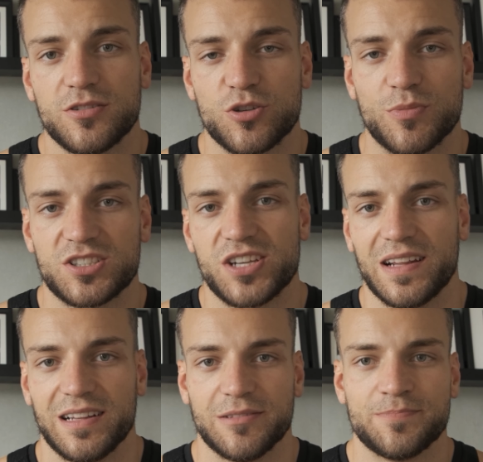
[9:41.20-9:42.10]
to my
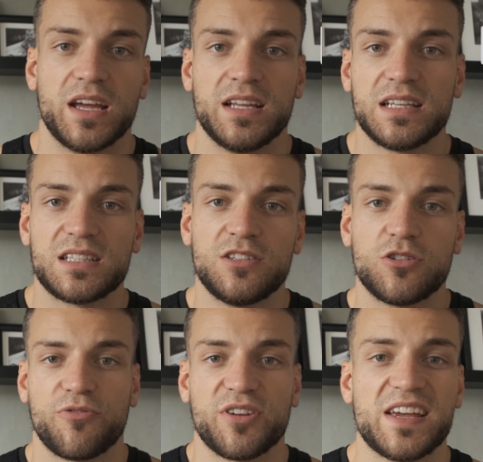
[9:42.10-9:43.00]
channel and hit the
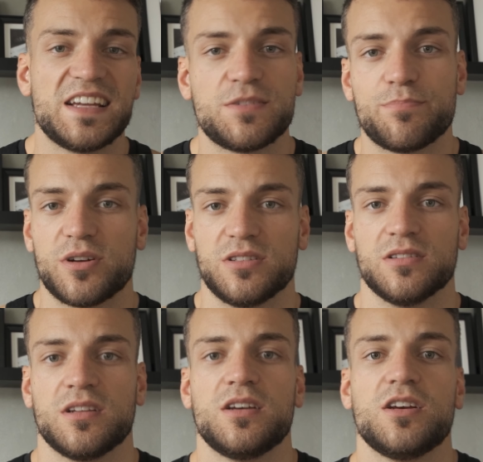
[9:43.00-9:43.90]
notification button
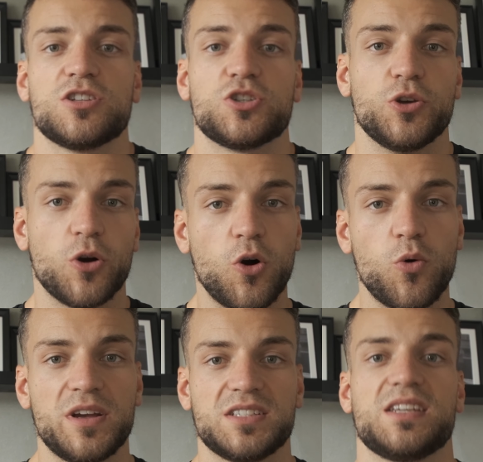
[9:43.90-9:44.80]
so you
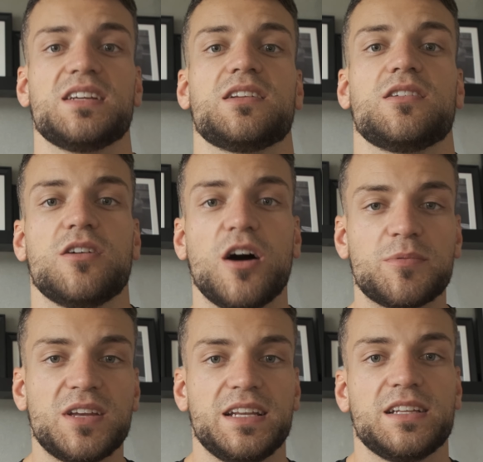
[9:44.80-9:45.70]
always get
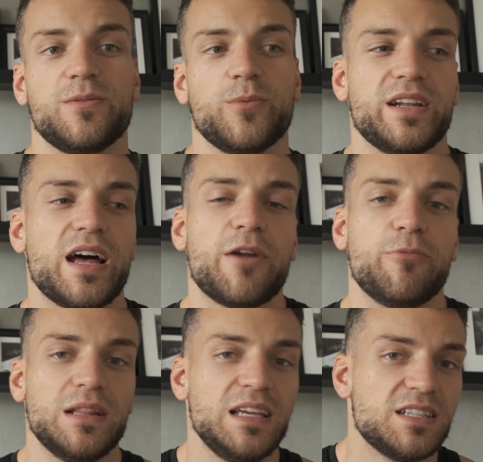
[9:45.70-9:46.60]
updated when I
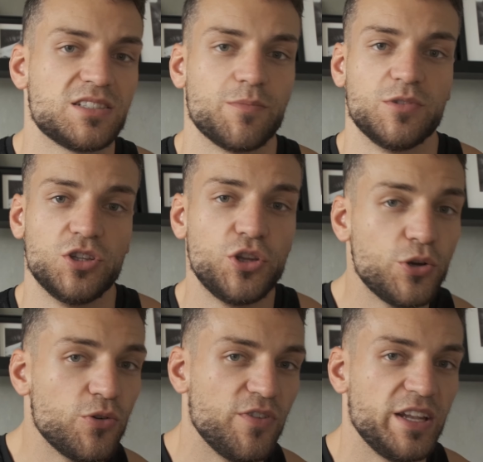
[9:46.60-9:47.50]
release some
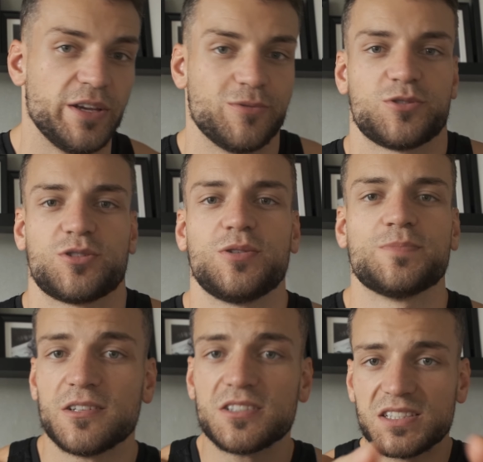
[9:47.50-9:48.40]
new videos.
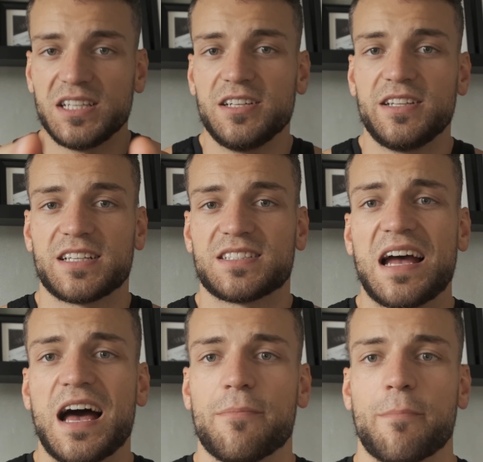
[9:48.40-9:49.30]
See you next
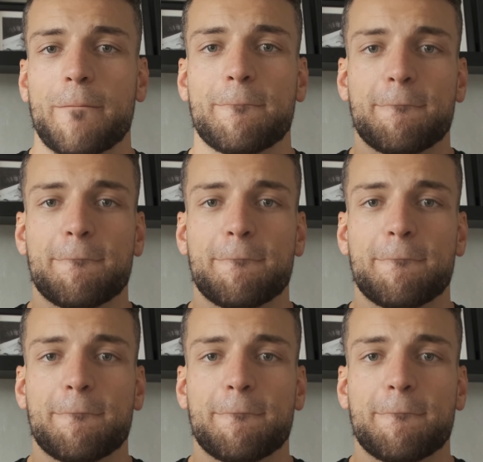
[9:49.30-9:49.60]
time.